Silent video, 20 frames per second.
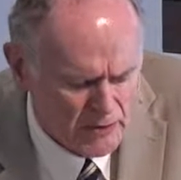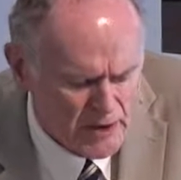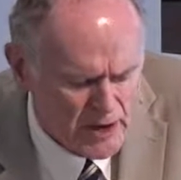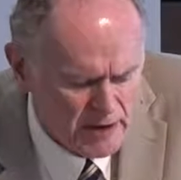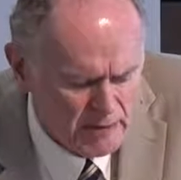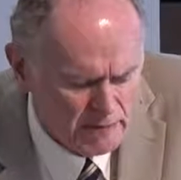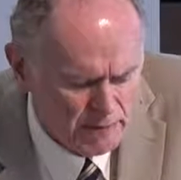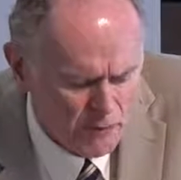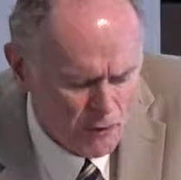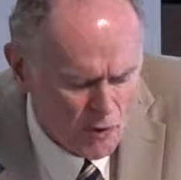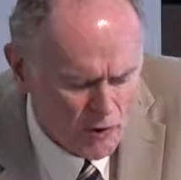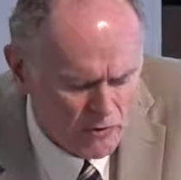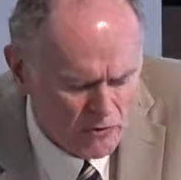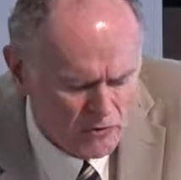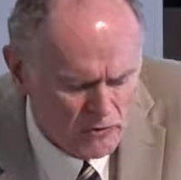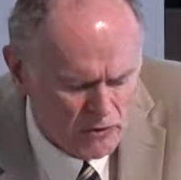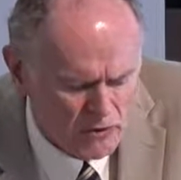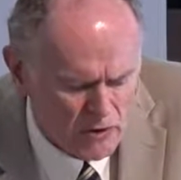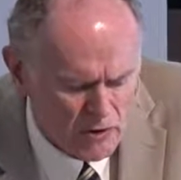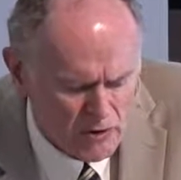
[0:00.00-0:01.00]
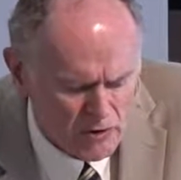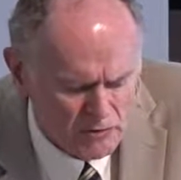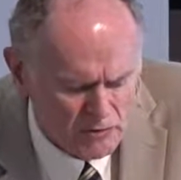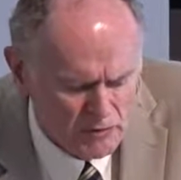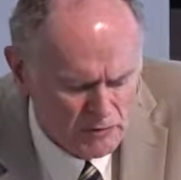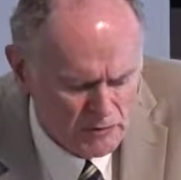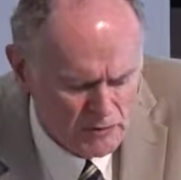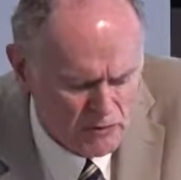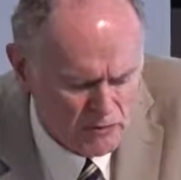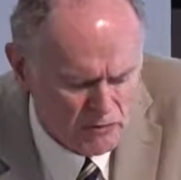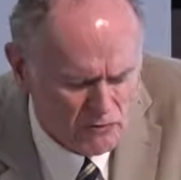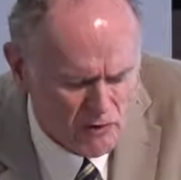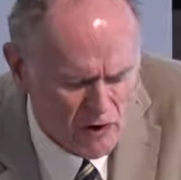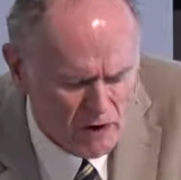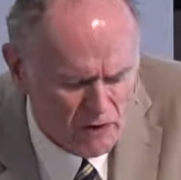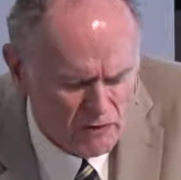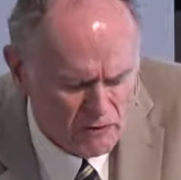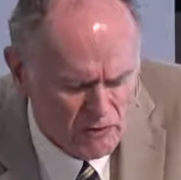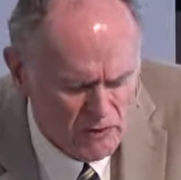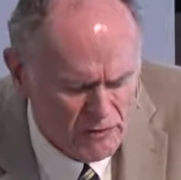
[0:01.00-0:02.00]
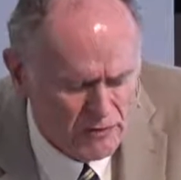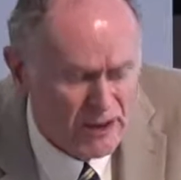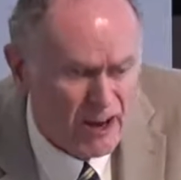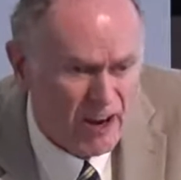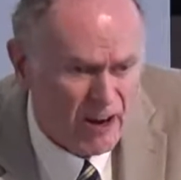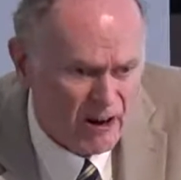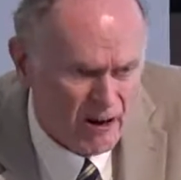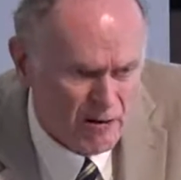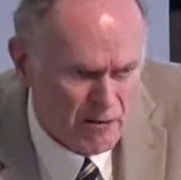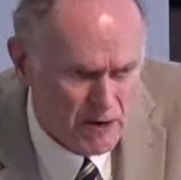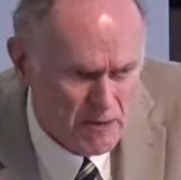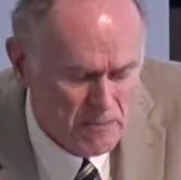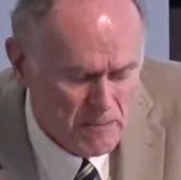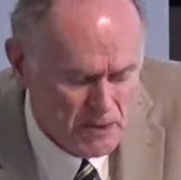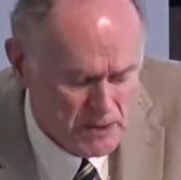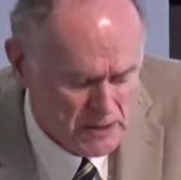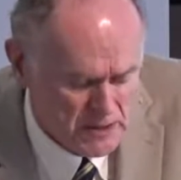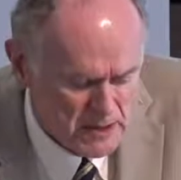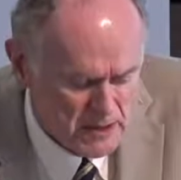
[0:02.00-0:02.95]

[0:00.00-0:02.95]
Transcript: They enforced the curse of destruction, the herem,